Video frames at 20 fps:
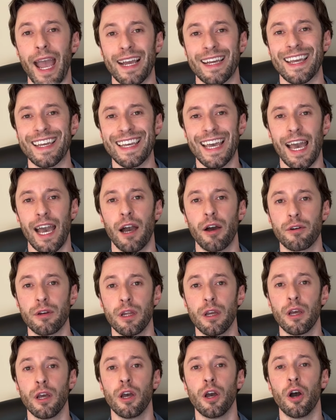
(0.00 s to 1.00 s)
account
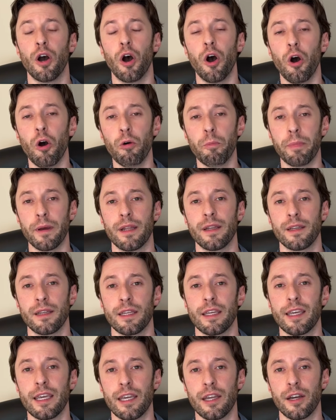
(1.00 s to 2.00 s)
open
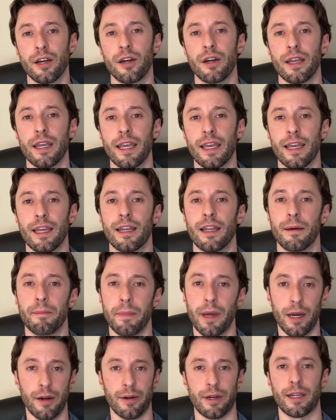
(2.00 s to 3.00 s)
here in
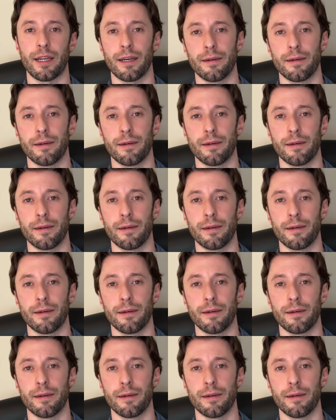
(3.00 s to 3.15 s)
America.